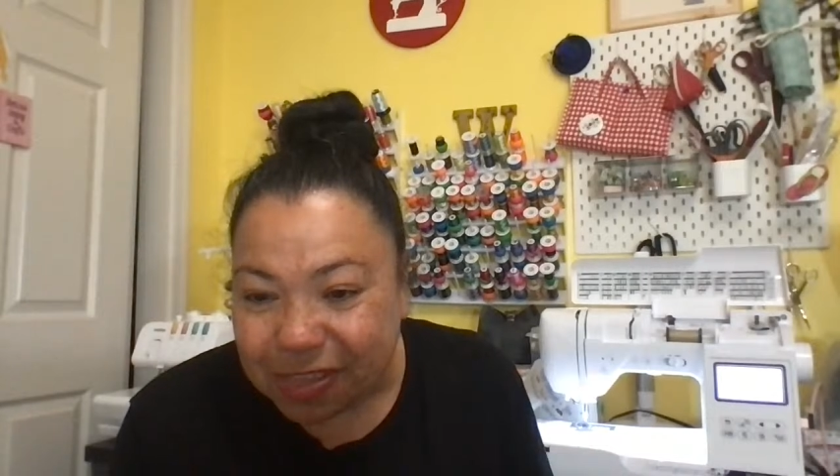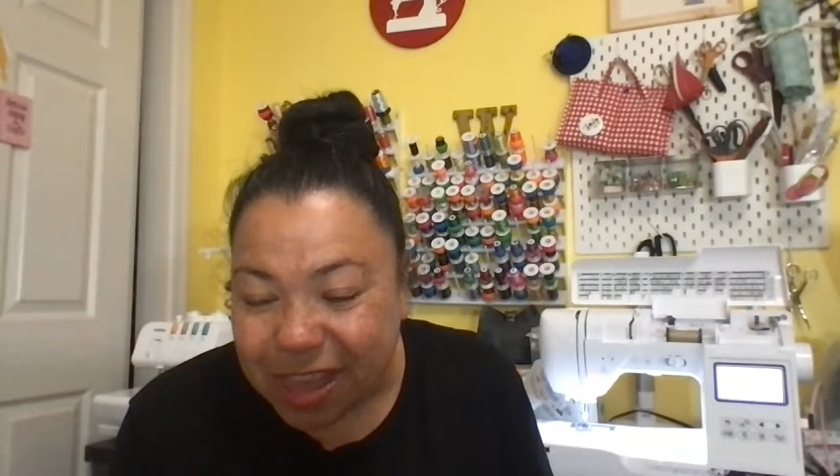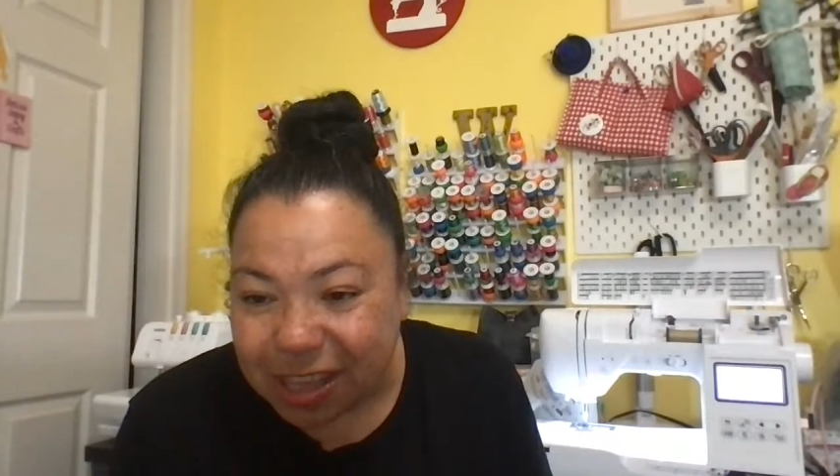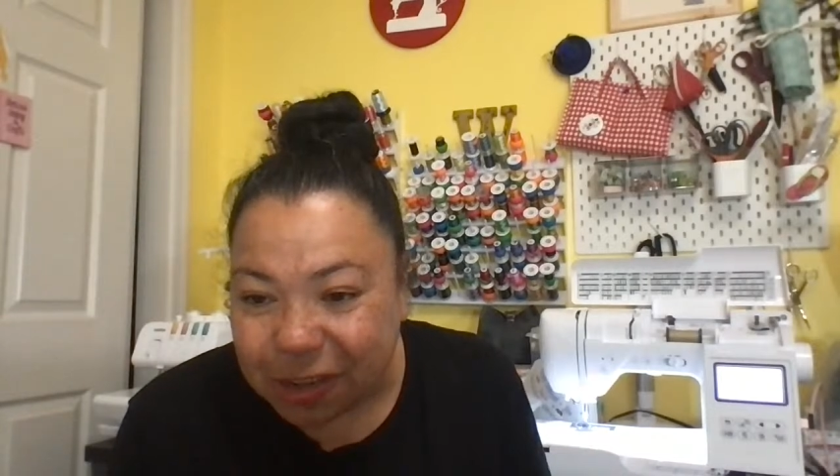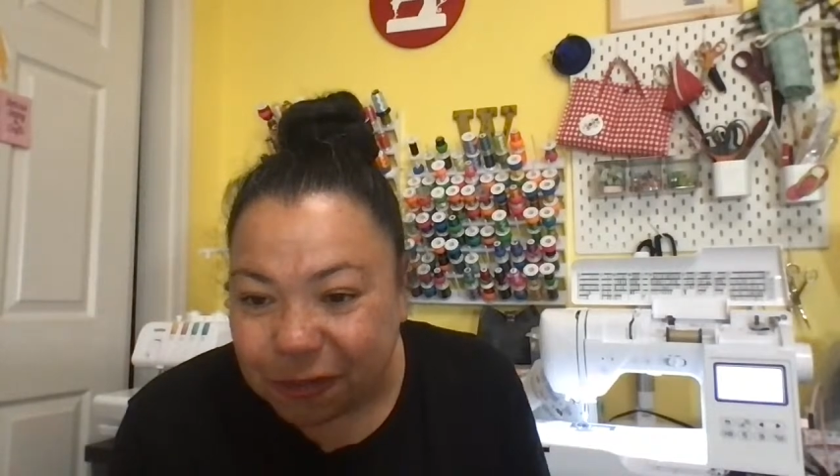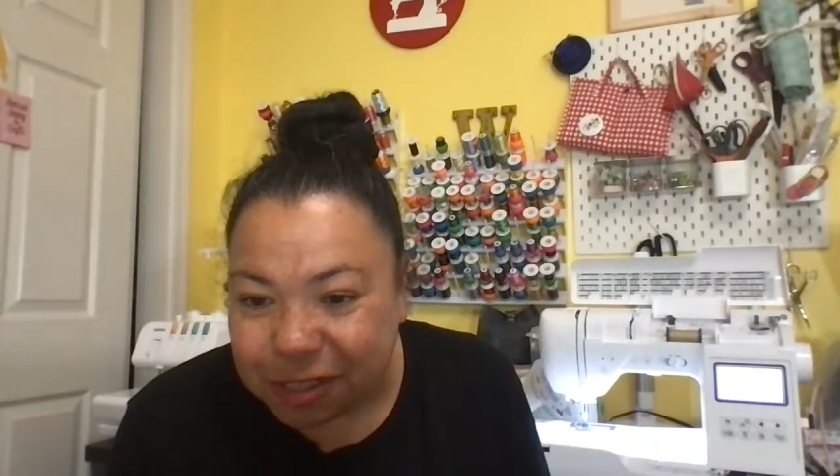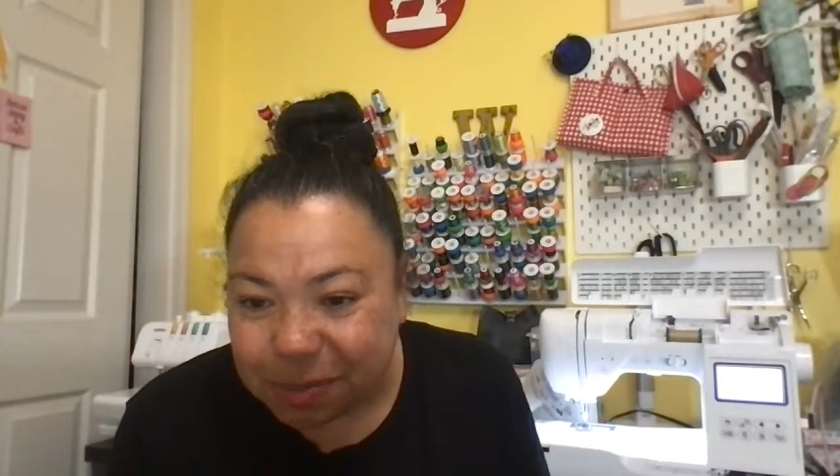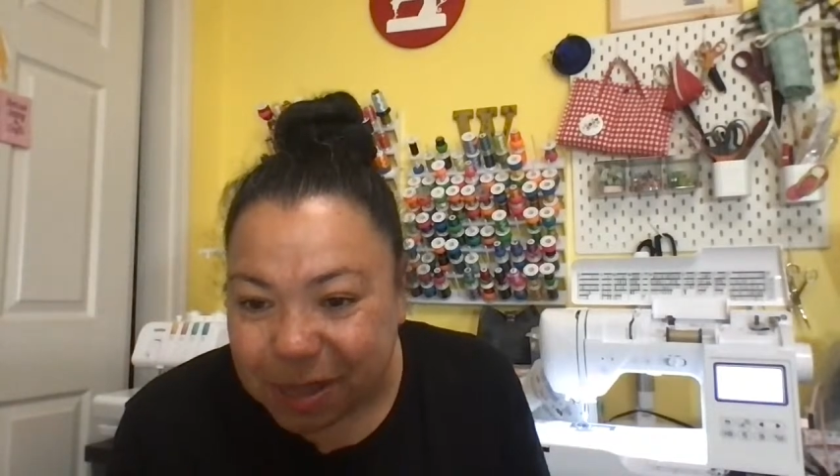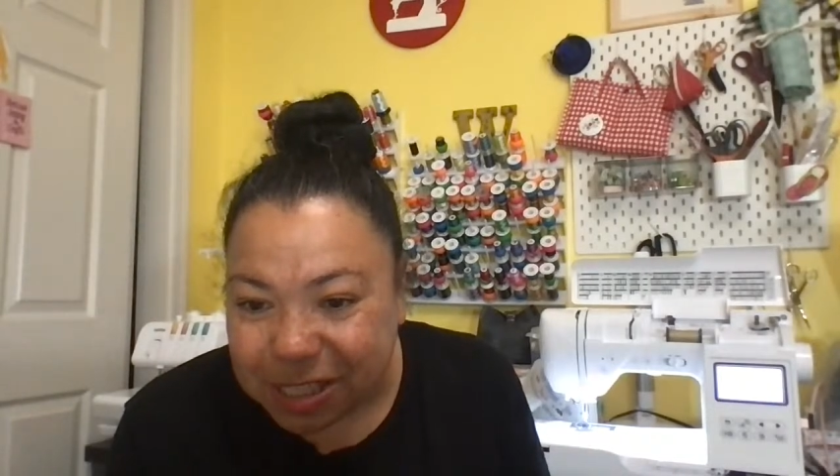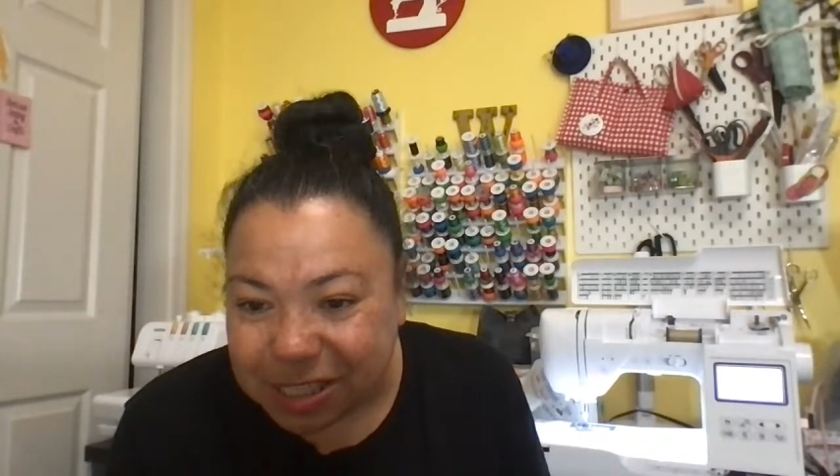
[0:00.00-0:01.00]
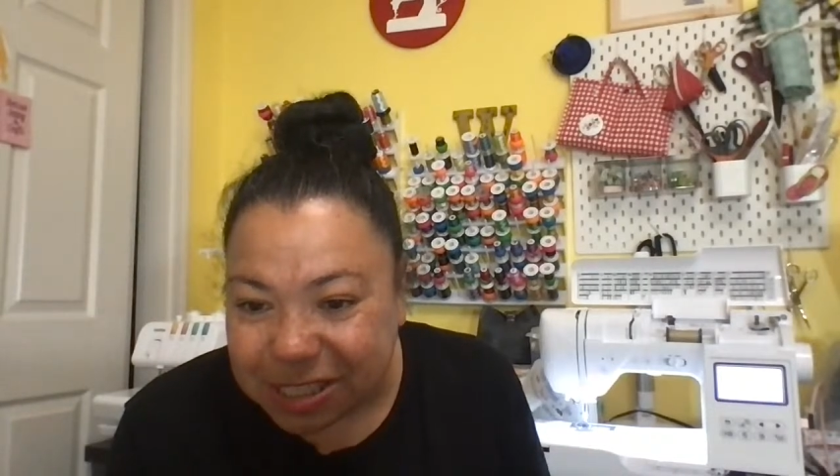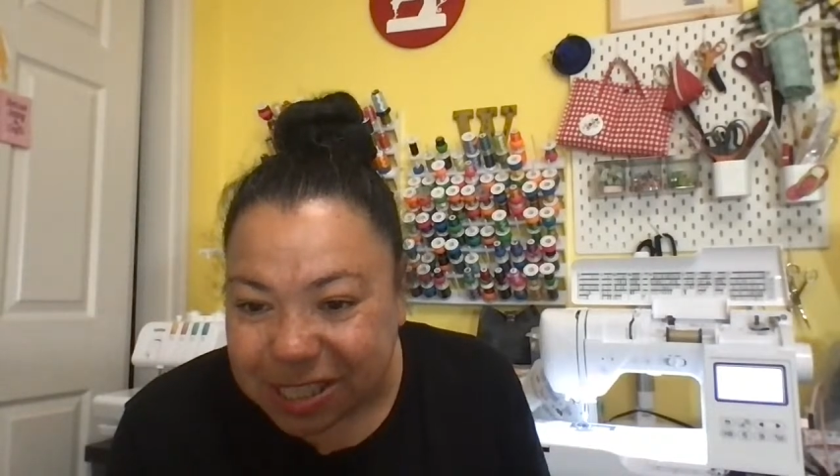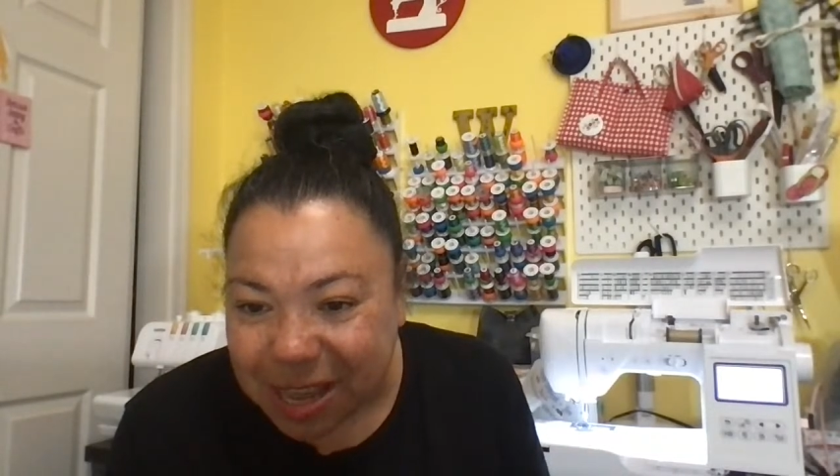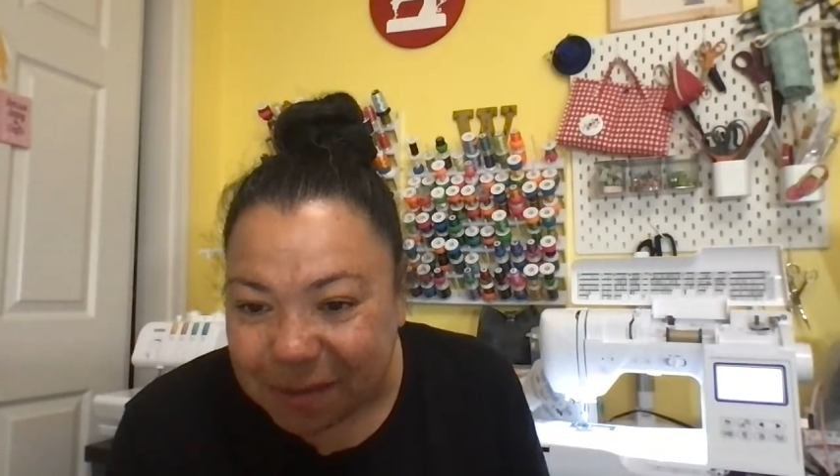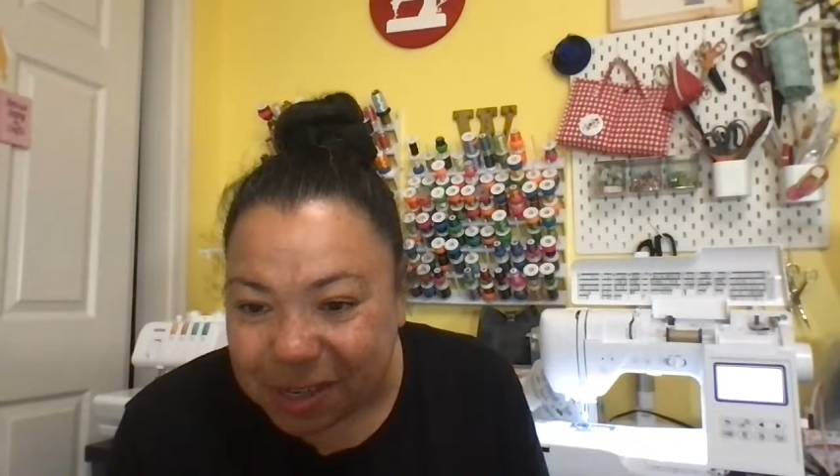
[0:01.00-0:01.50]
Thank you for spending the
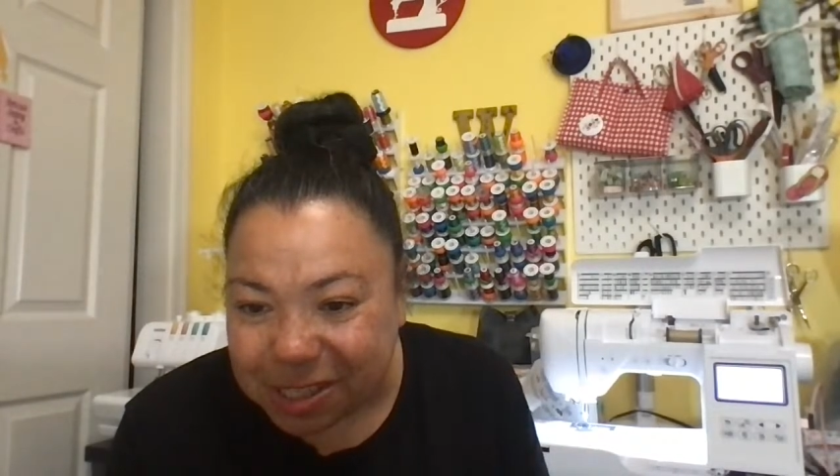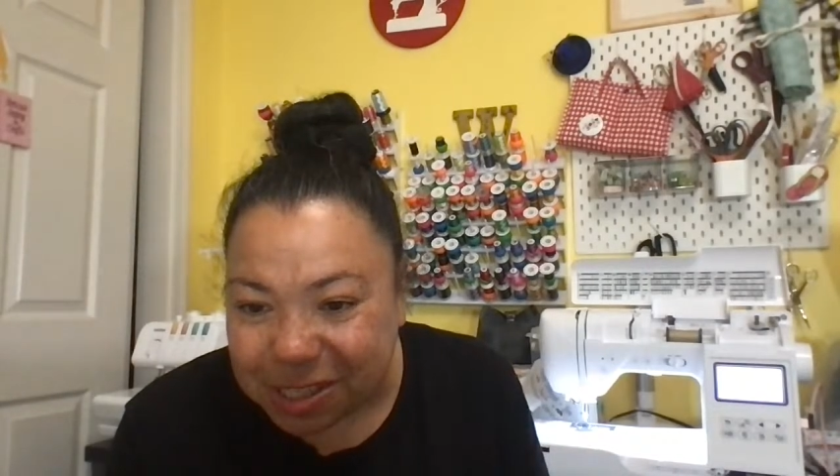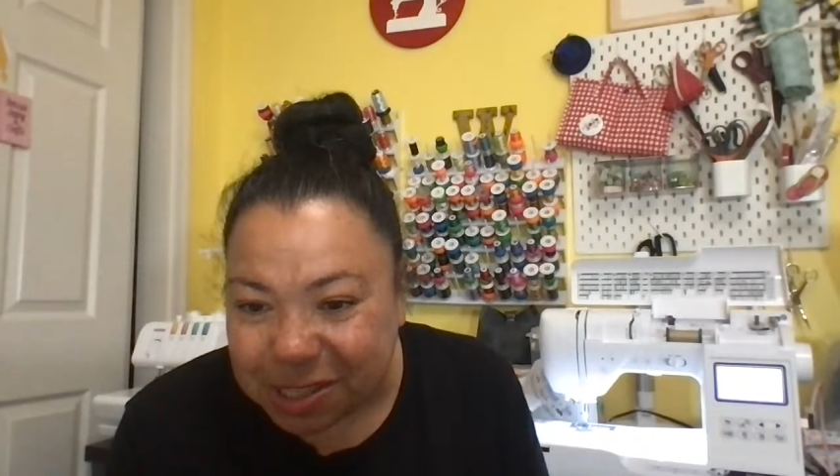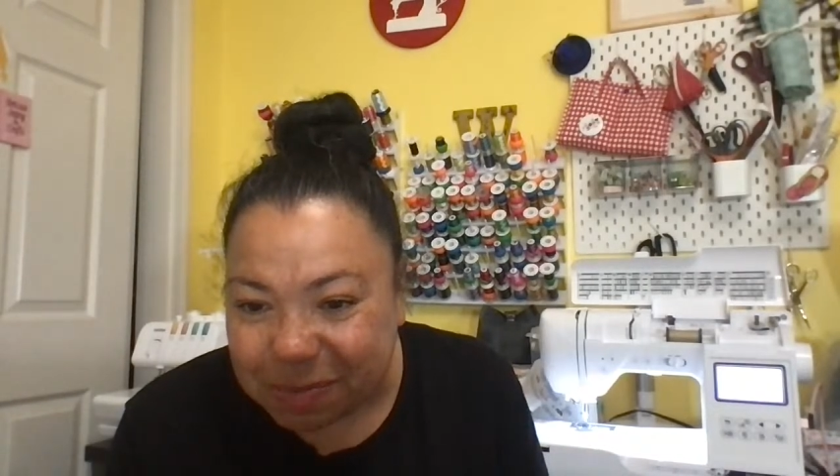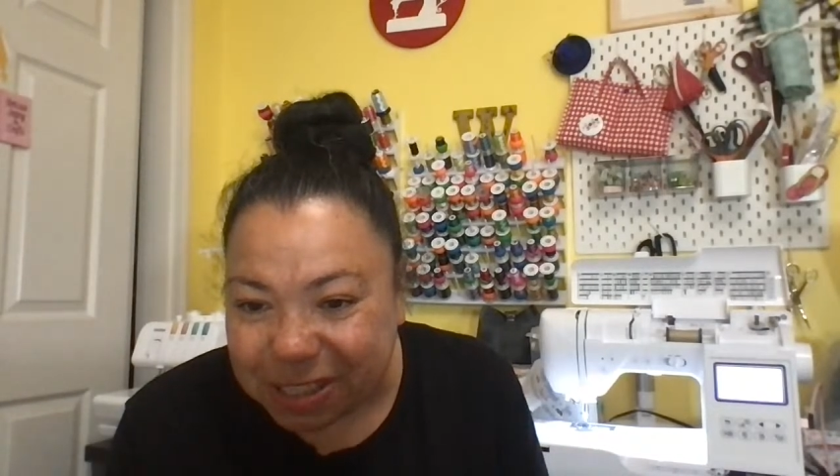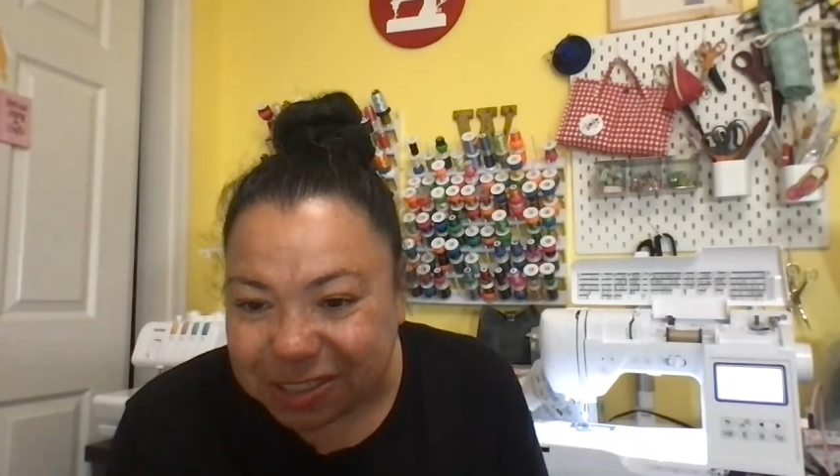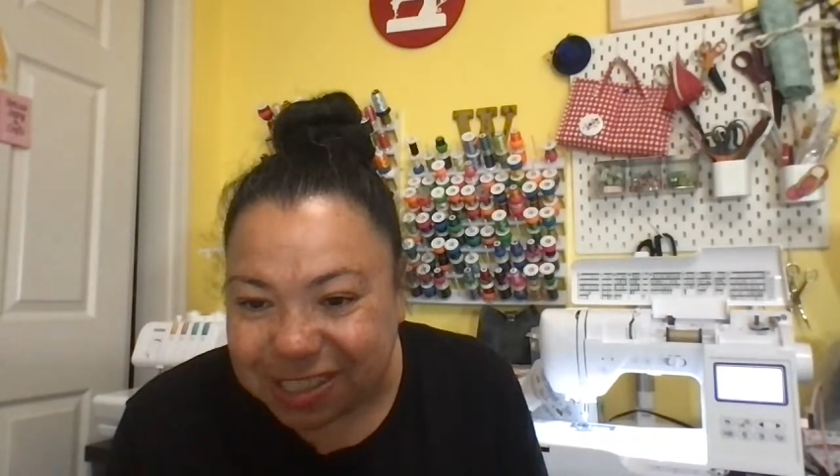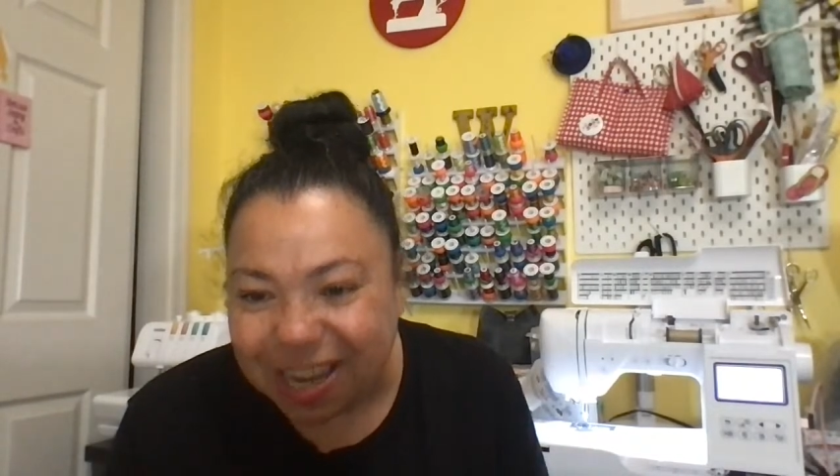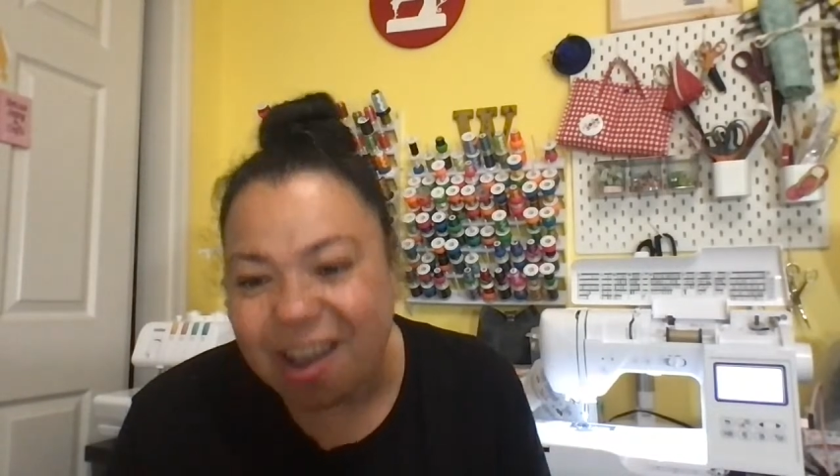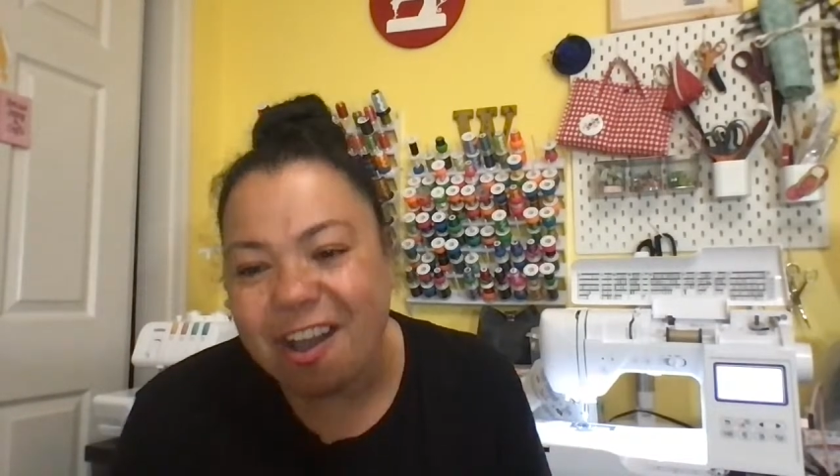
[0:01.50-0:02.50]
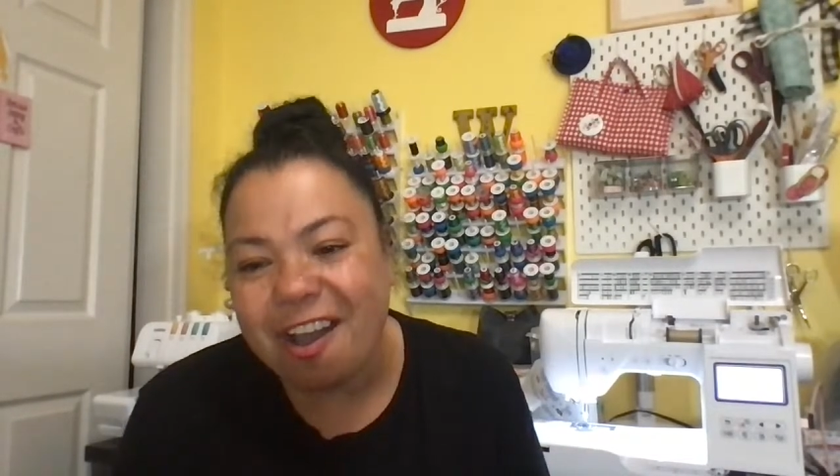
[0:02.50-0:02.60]
time with us on a special day.